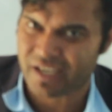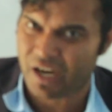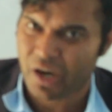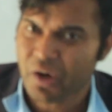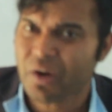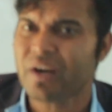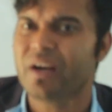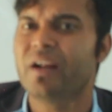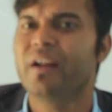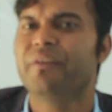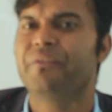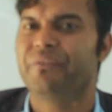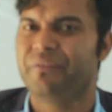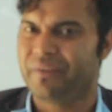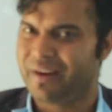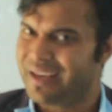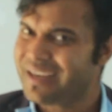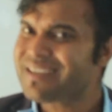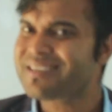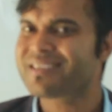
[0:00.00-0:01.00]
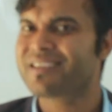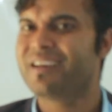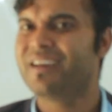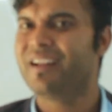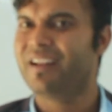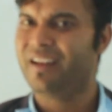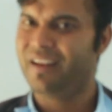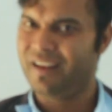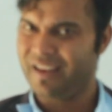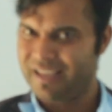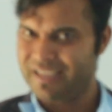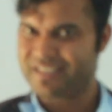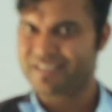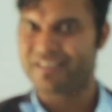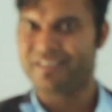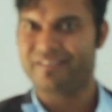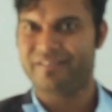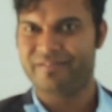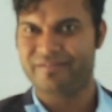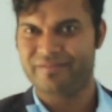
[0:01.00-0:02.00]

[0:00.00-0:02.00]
our next lesson.